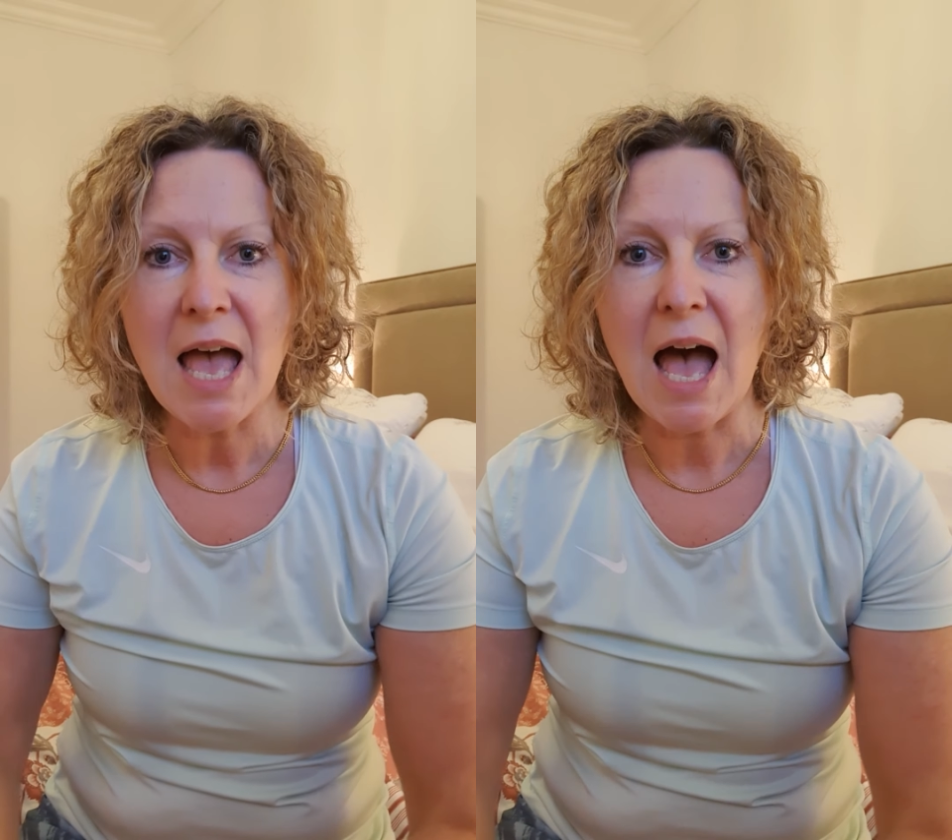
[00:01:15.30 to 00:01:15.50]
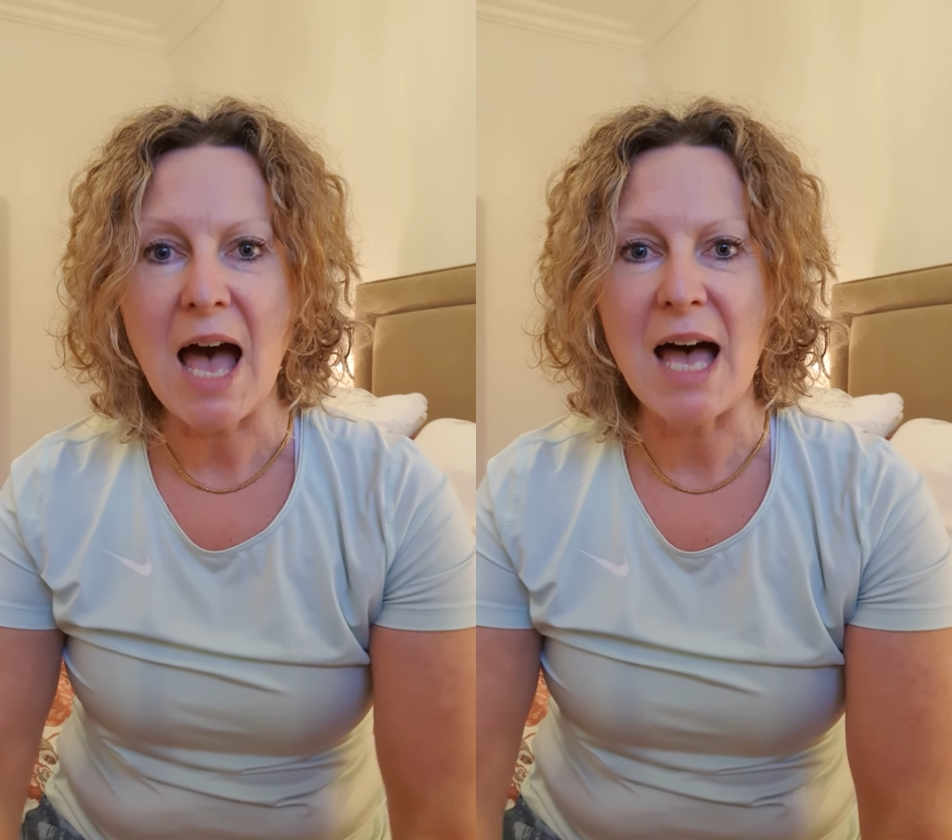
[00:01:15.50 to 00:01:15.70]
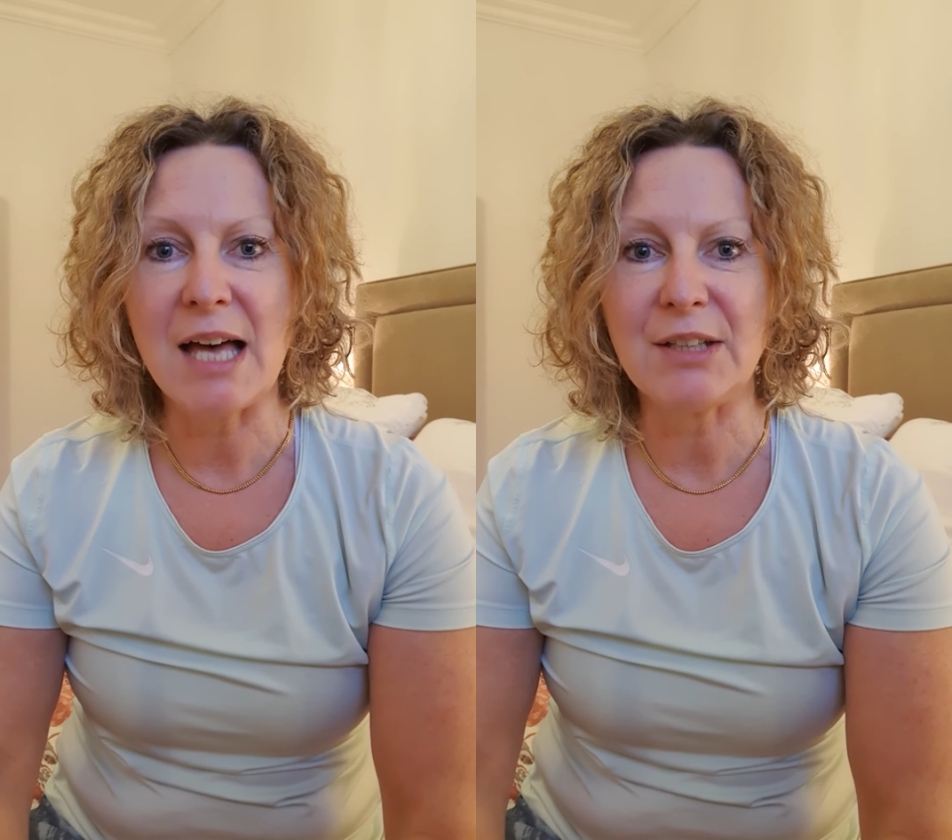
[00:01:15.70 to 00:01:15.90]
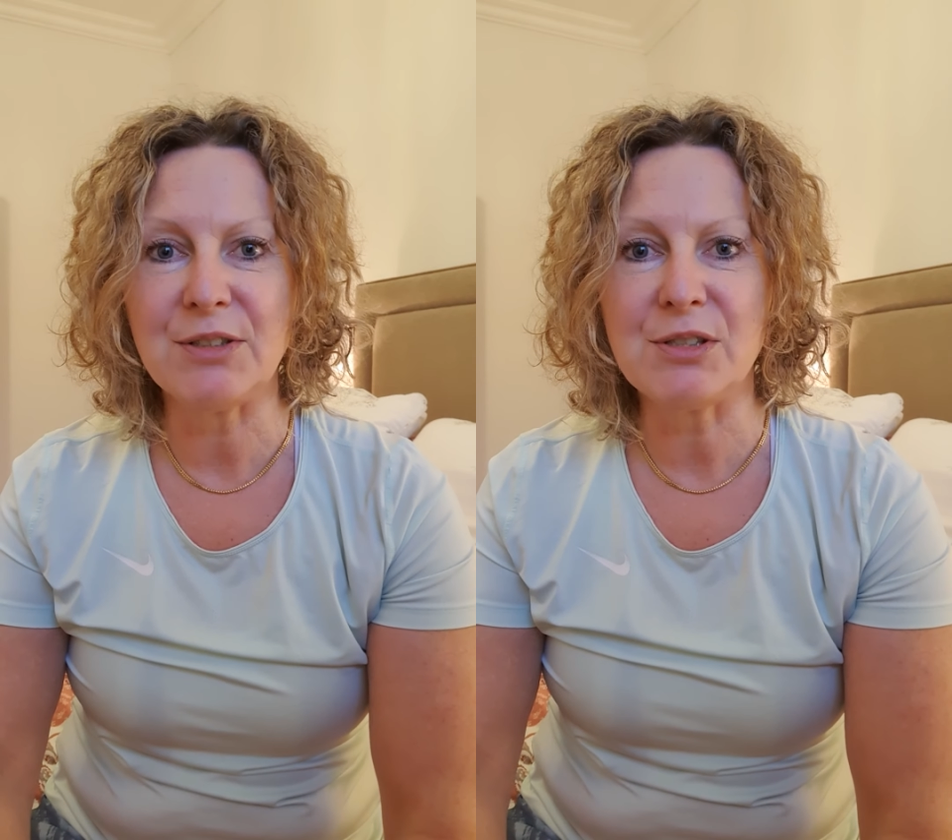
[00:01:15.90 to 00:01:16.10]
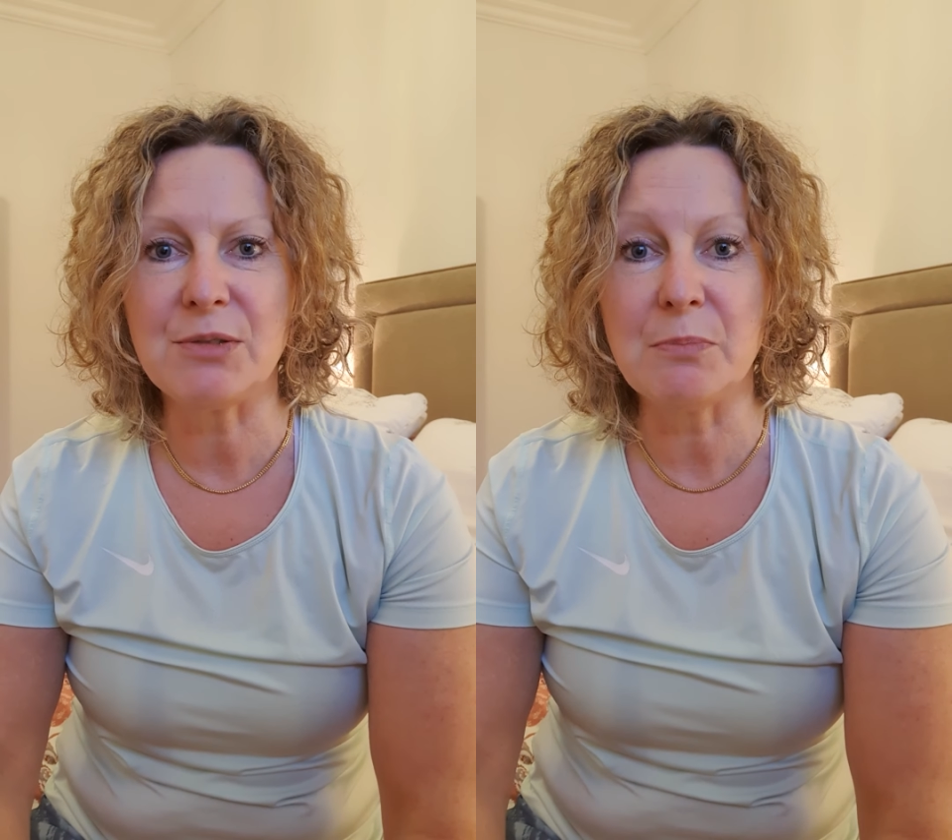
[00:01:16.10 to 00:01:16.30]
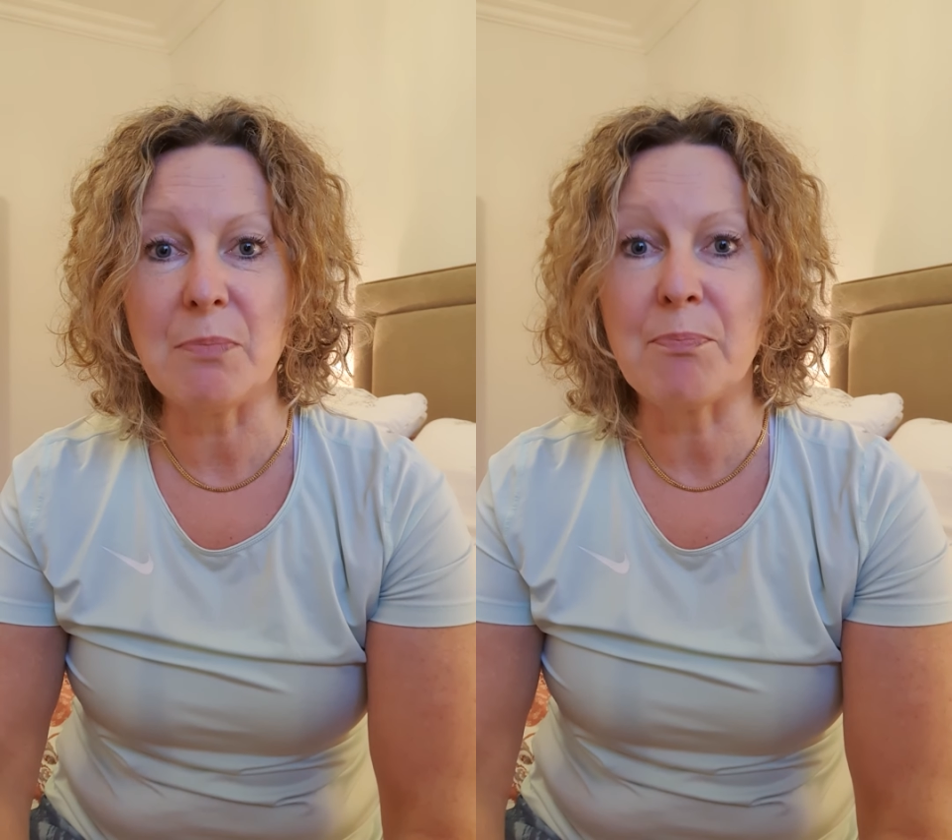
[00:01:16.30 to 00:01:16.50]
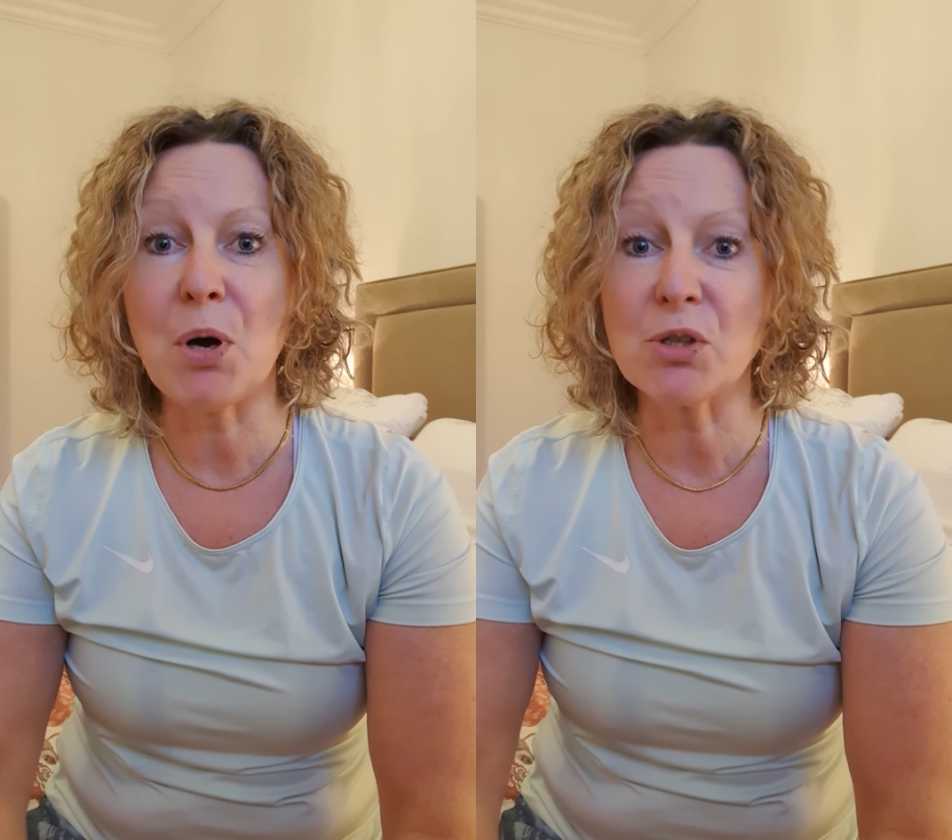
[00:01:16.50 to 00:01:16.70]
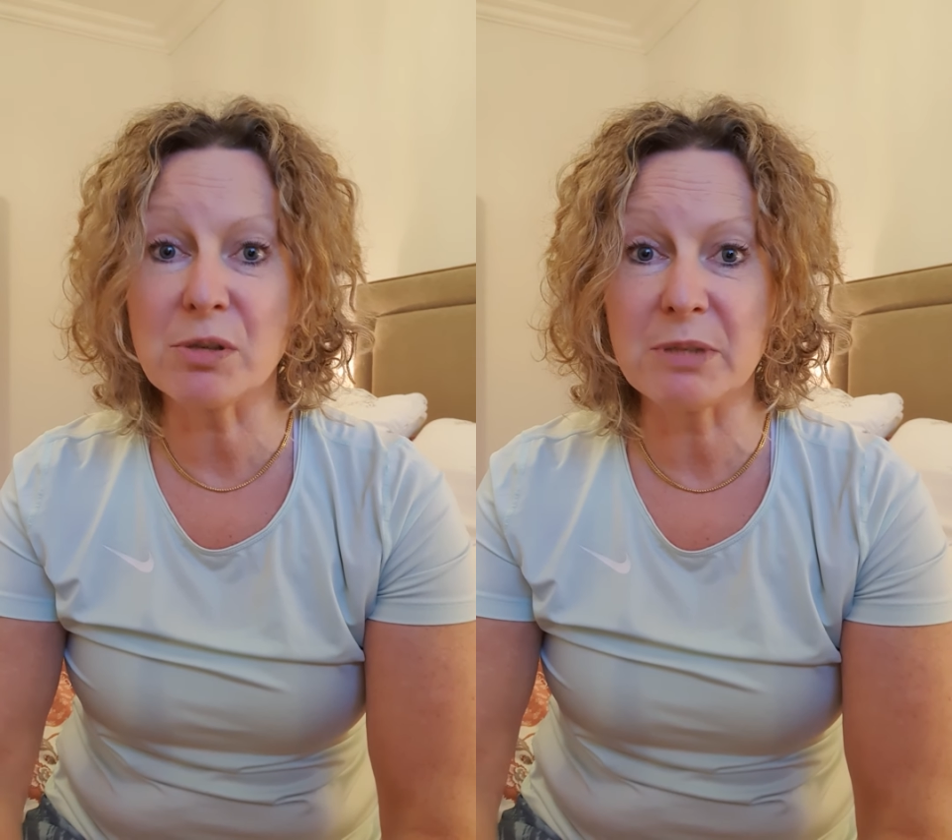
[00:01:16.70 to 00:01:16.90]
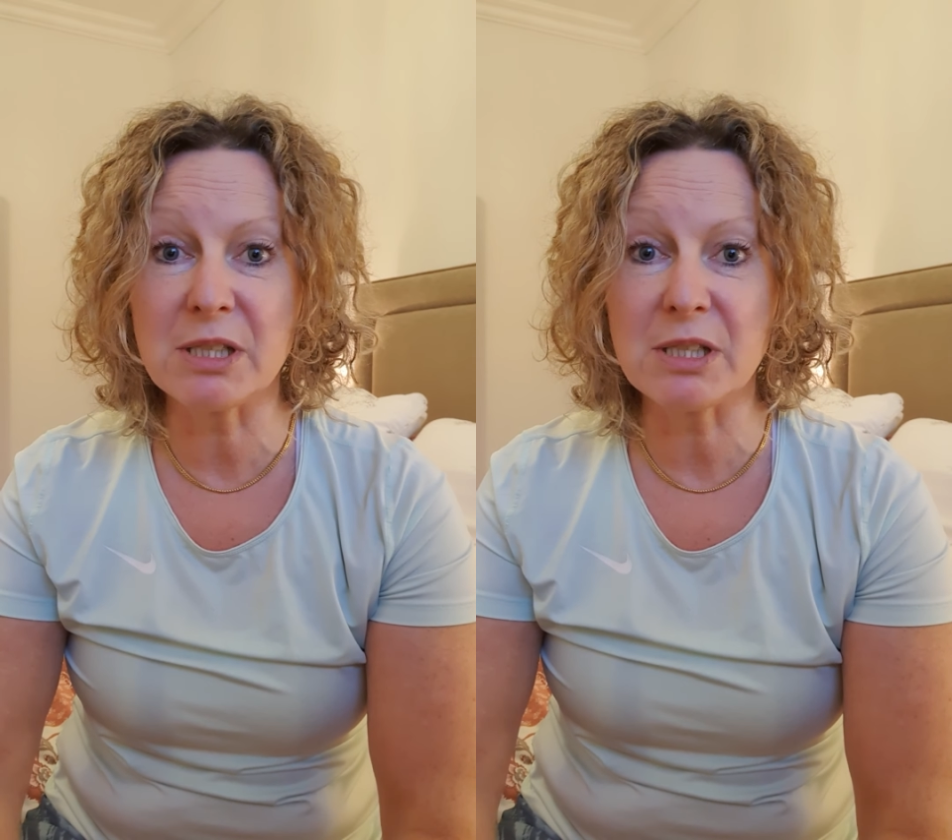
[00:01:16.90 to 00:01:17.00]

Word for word: and possibly